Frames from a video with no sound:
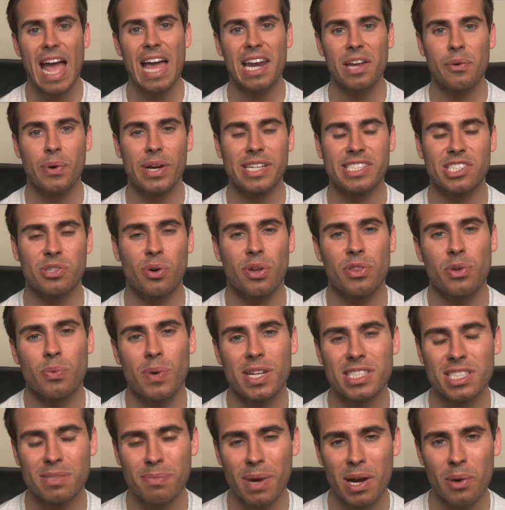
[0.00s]
Anyway, so on the
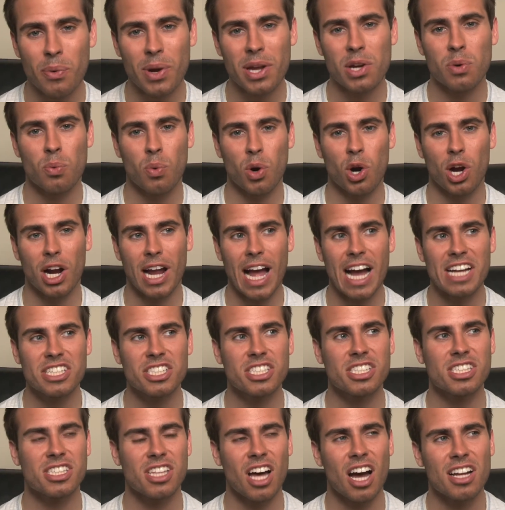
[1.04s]
rest of my way to work, I
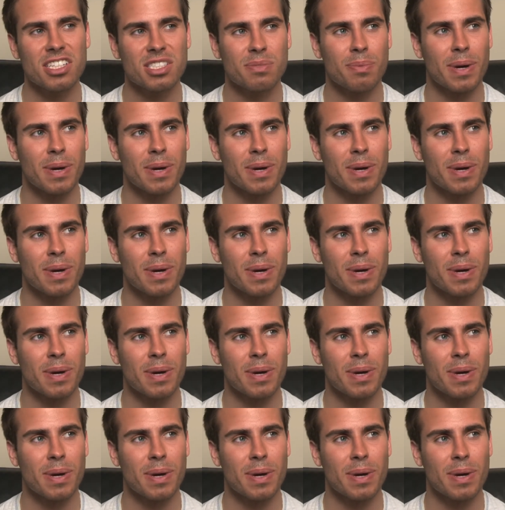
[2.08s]
just thought